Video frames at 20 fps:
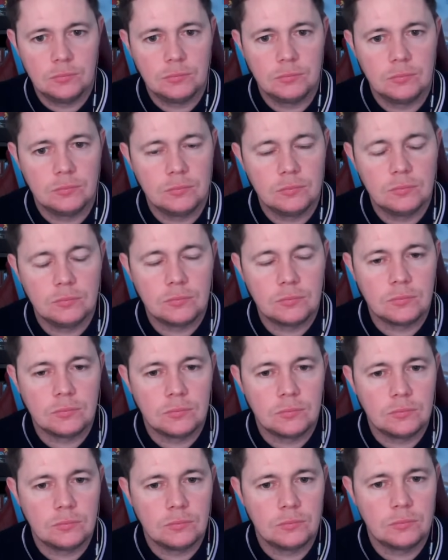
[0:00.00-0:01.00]

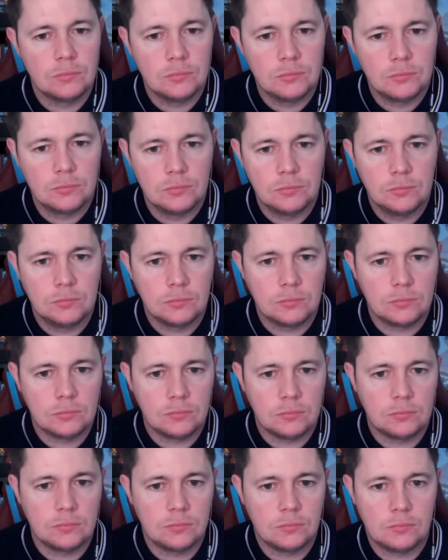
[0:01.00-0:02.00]

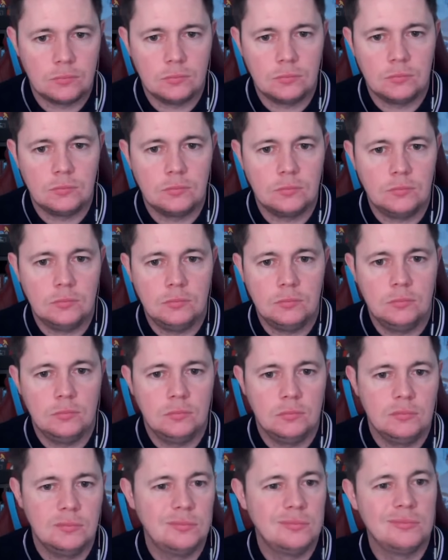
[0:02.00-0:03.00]

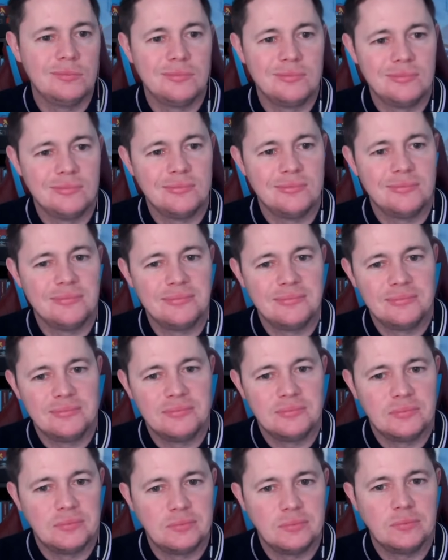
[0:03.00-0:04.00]

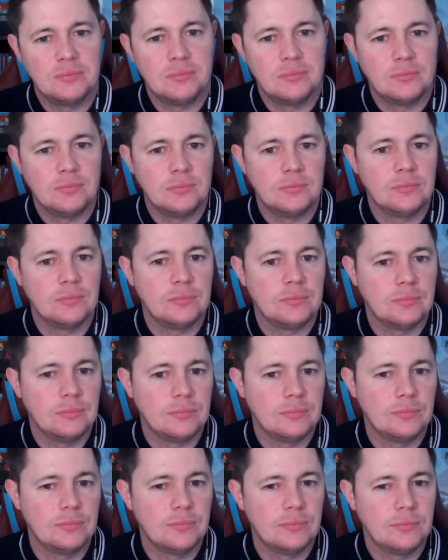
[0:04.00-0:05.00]

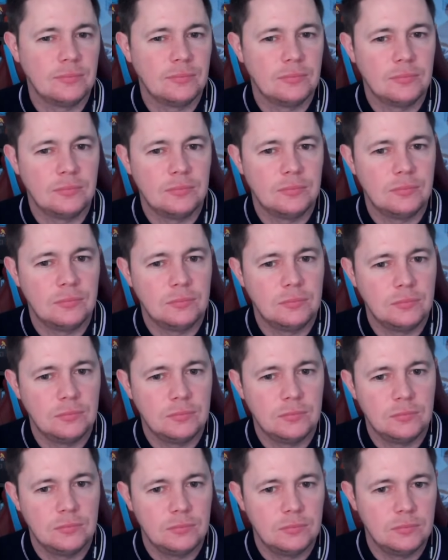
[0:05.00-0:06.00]

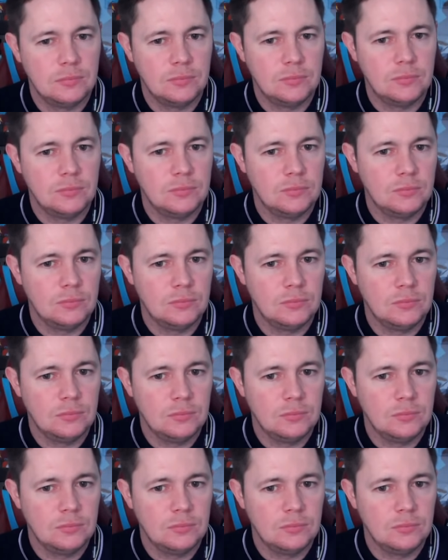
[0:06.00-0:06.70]
(silent)